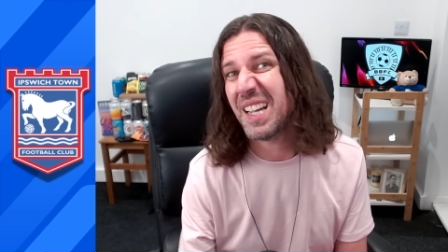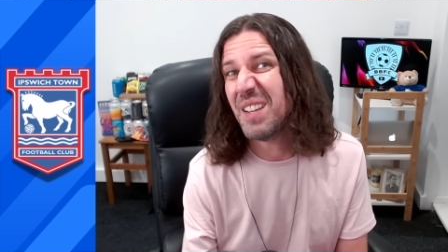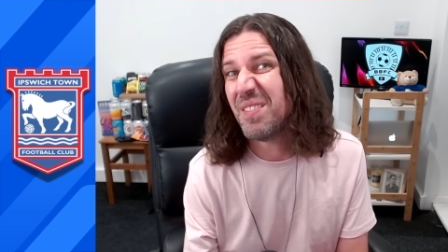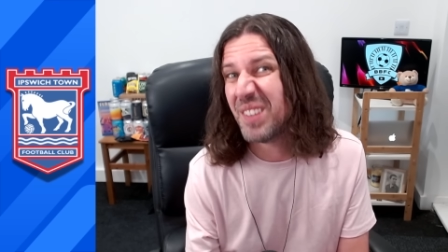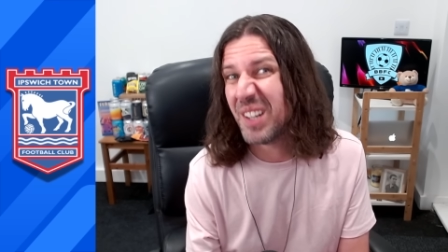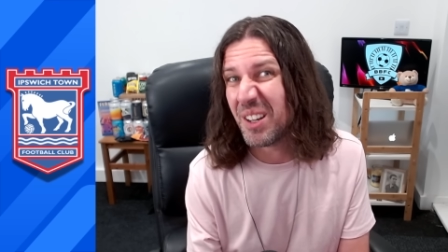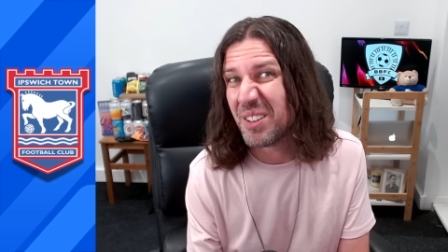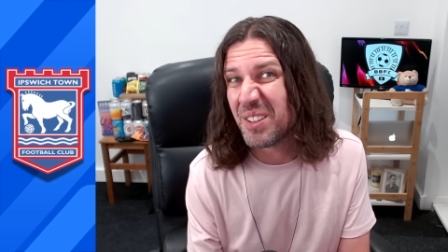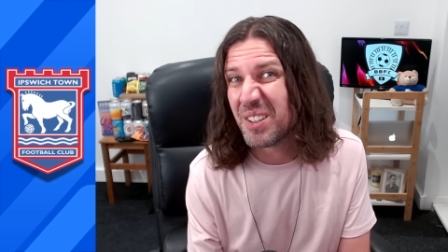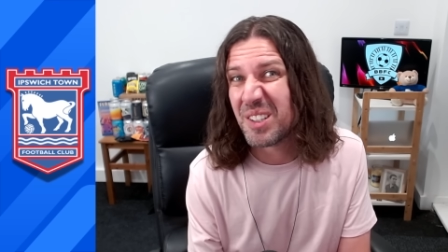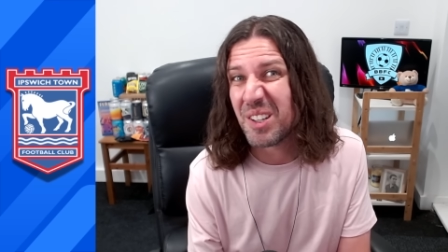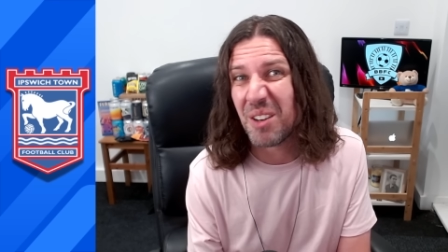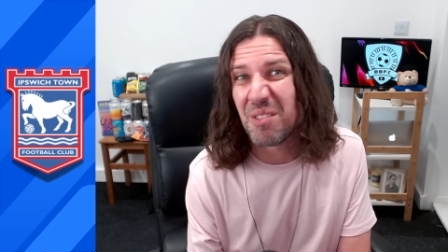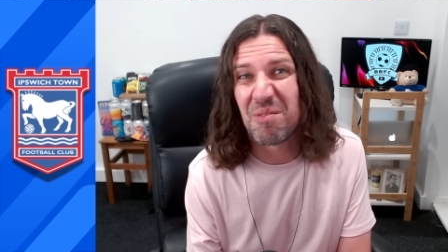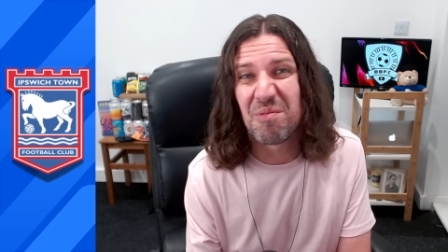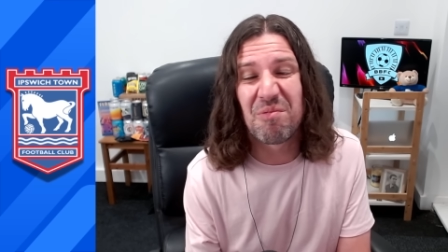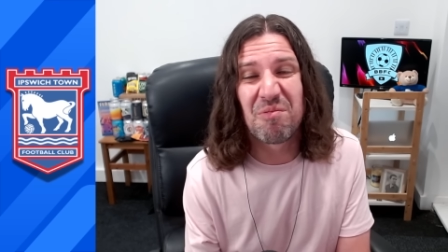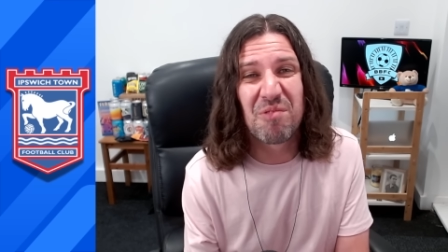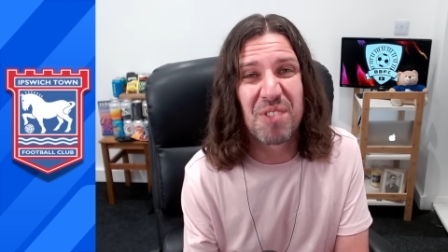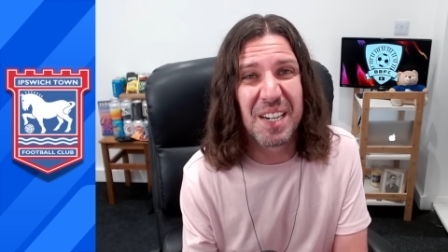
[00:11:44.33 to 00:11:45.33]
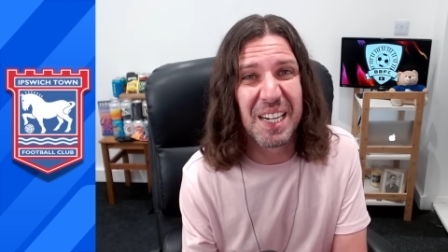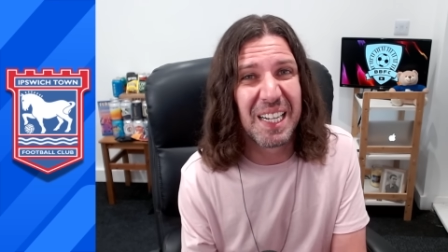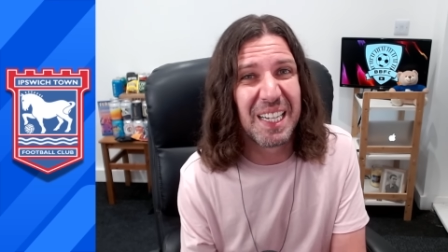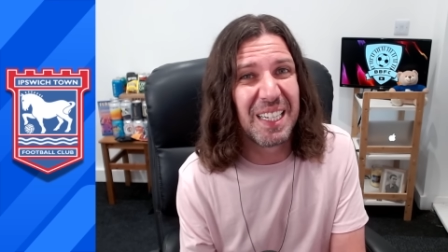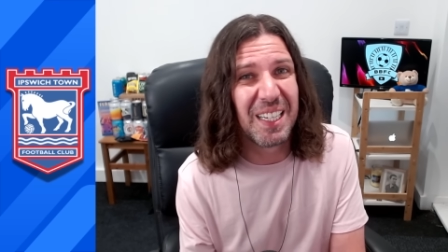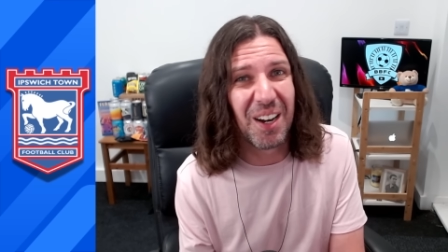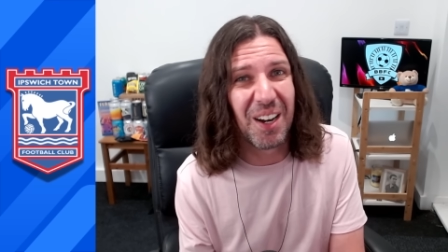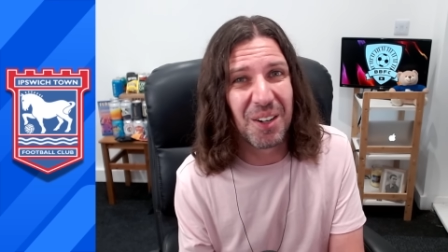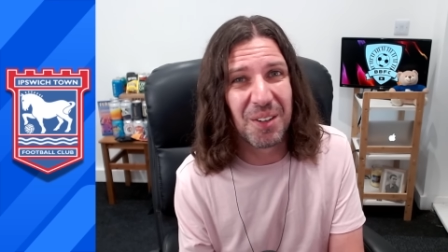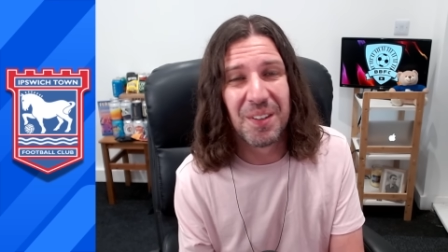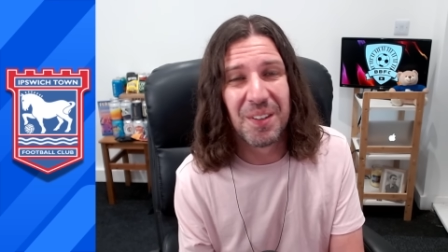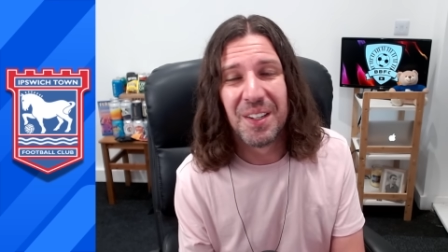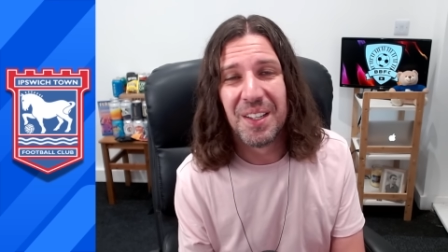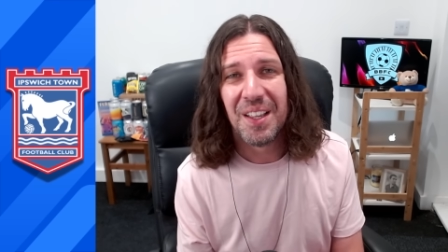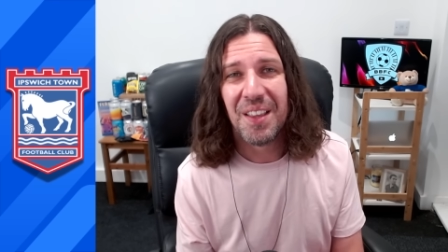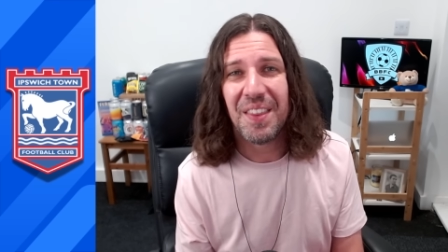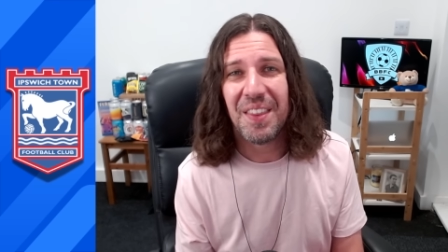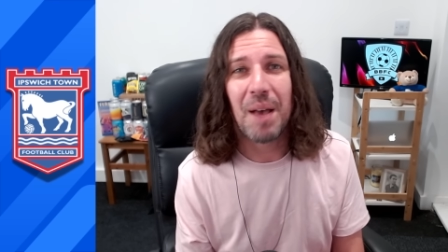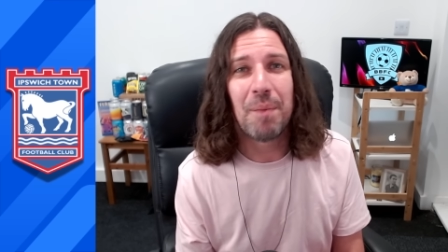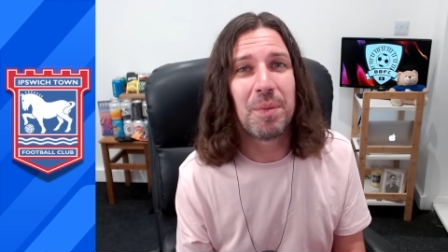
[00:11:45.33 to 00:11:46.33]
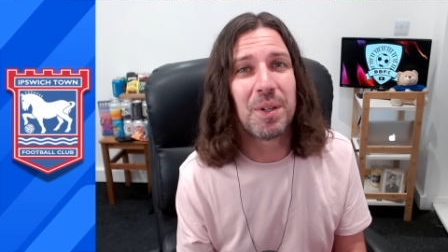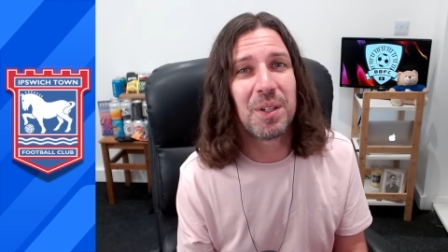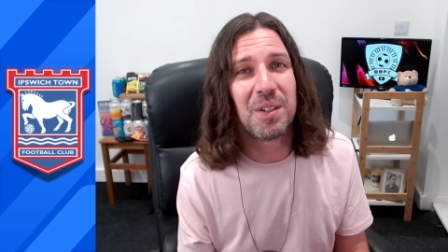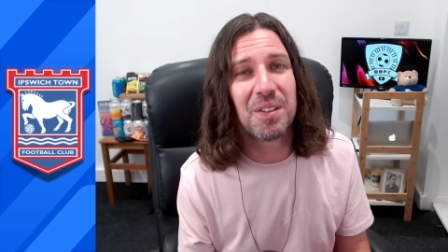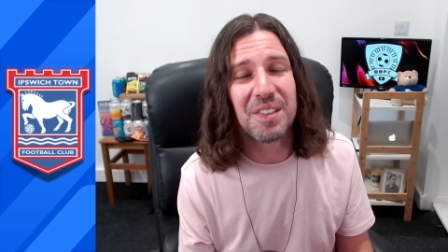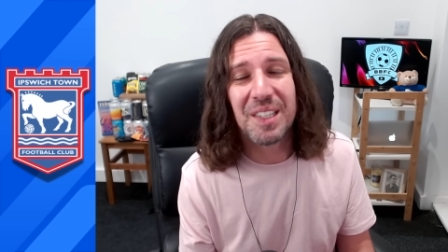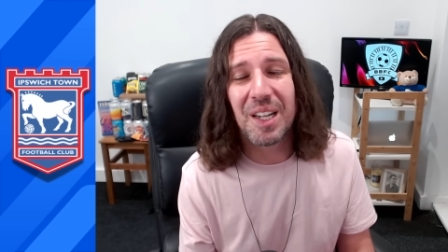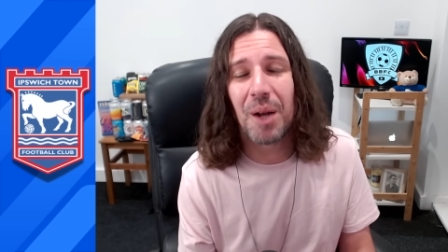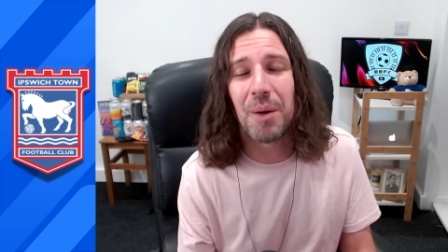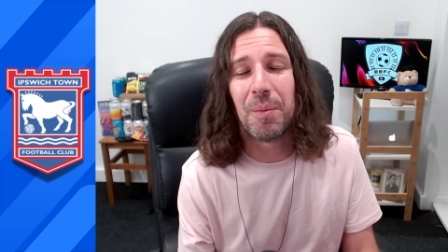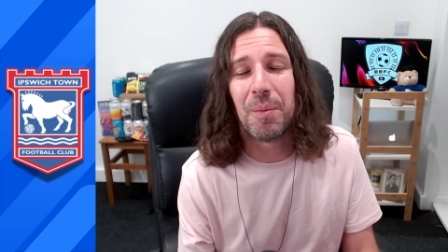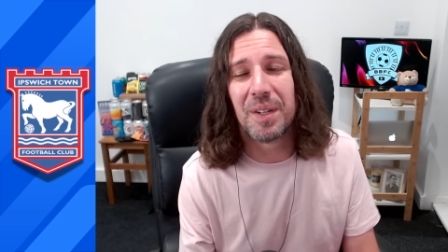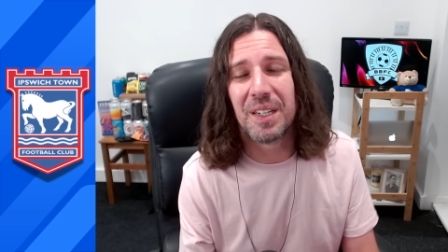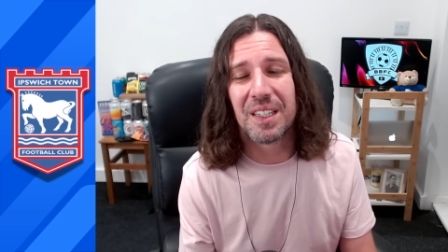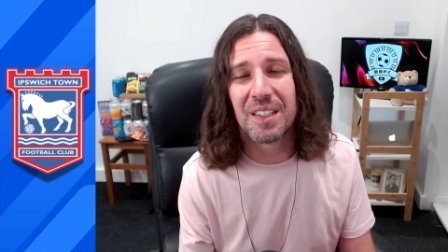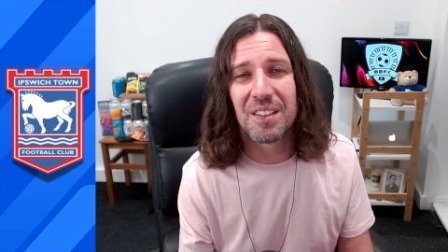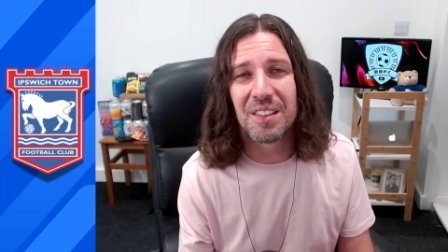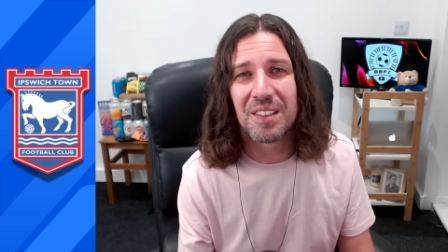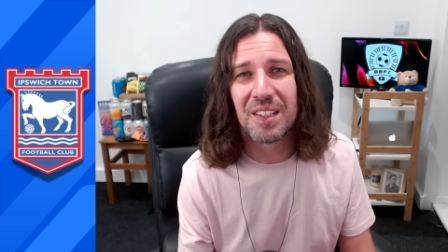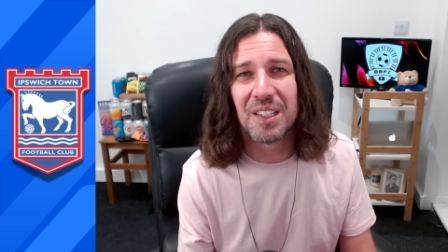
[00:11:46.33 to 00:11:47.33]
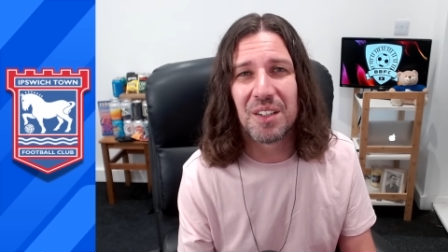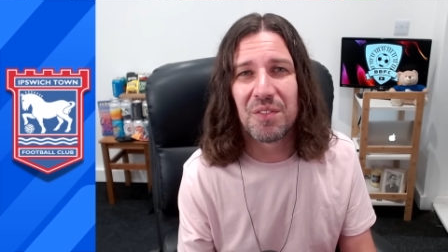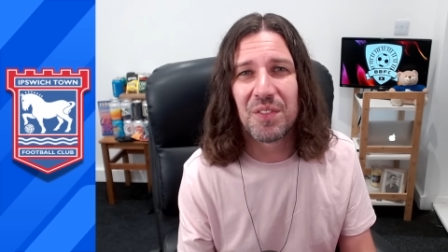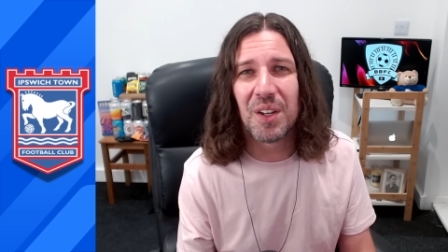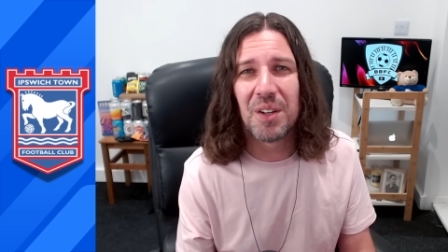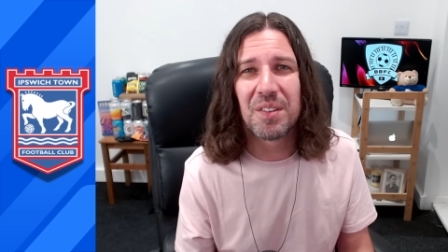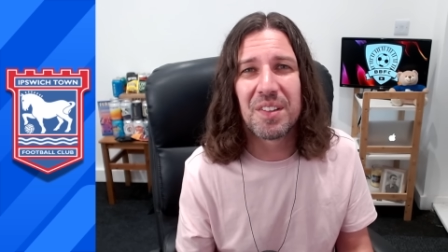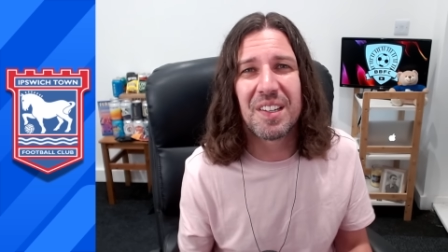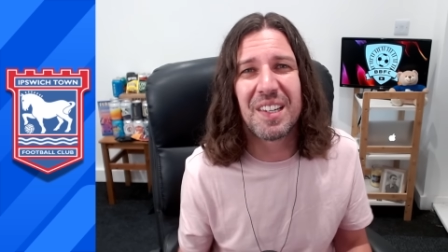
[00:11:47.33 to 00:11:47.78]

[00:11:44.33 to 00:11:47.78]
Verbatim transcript: even though you don't really know that because nobody can see the future.